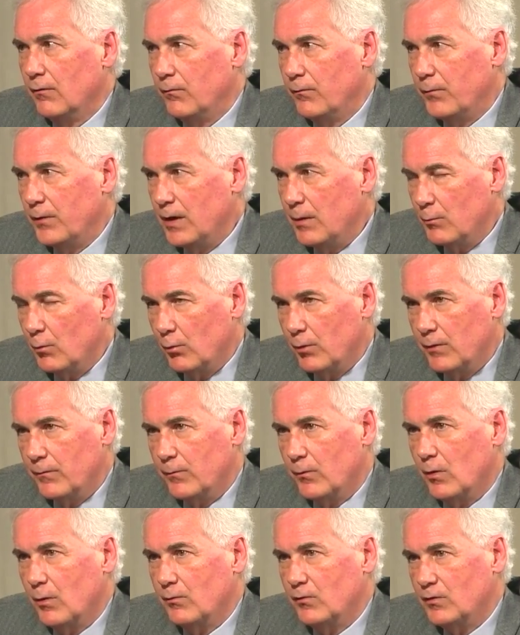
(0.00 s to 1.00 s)
FEMA
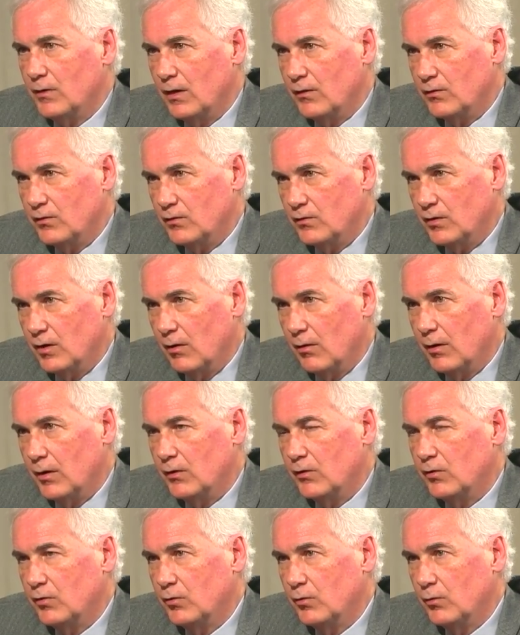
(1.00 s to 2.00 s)
reforms
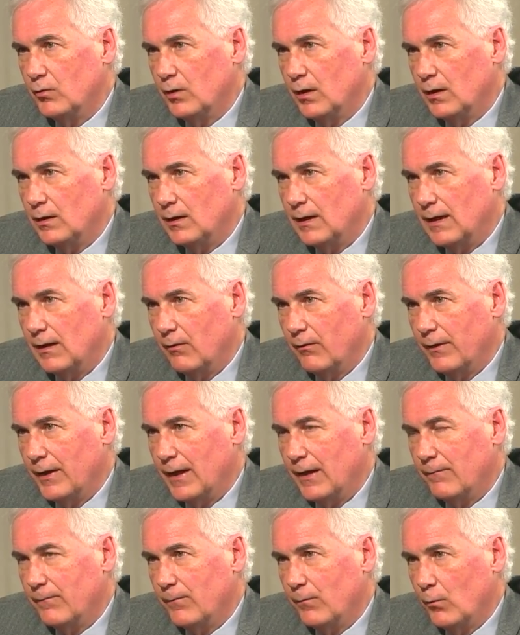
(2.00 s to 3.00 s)
necessary to allow
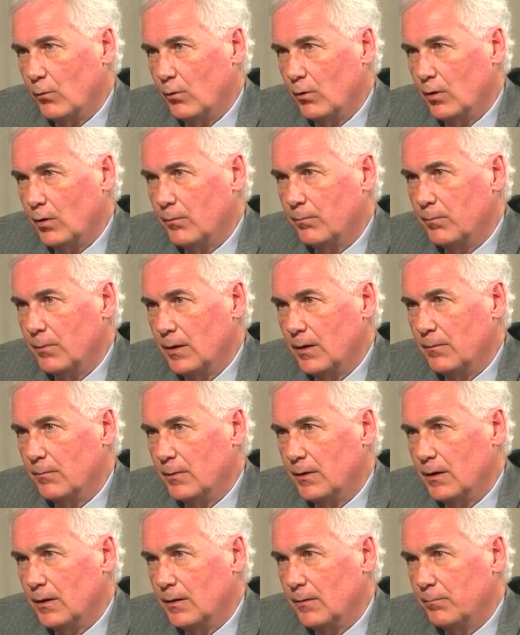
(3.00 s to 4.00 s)
that for uh,
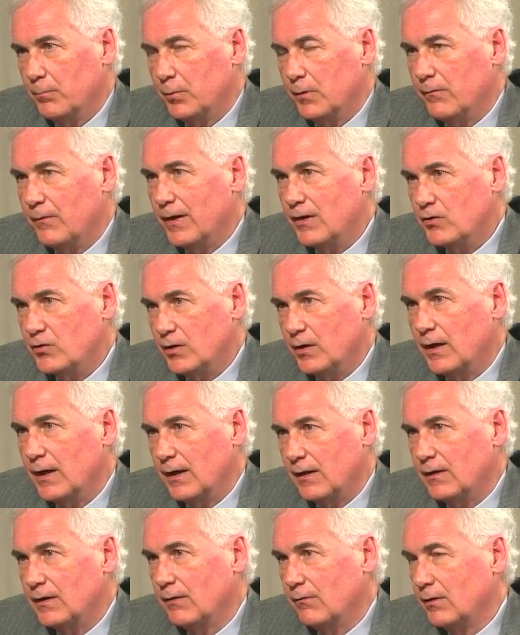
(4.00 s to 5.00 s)
uh, prevention
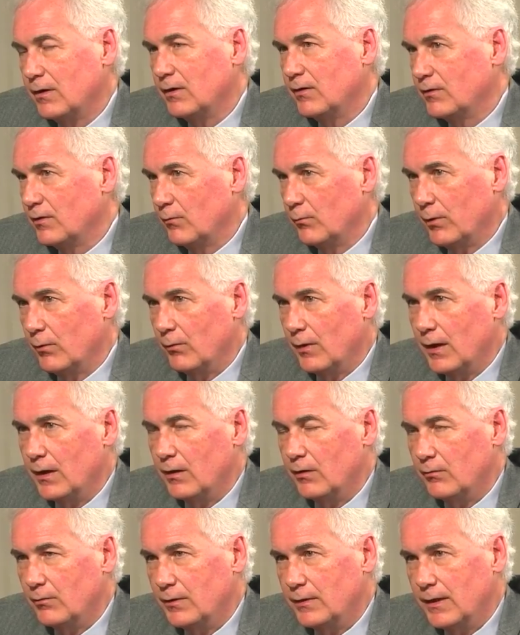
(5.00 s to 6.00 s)
activities, and we ran
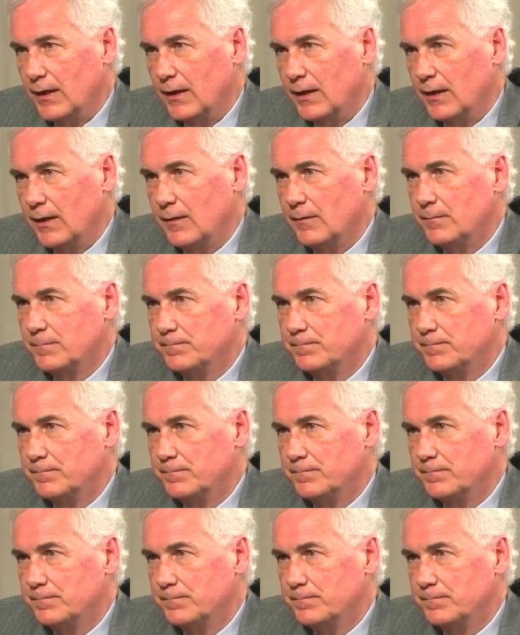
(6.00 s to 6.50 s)
into a dead end.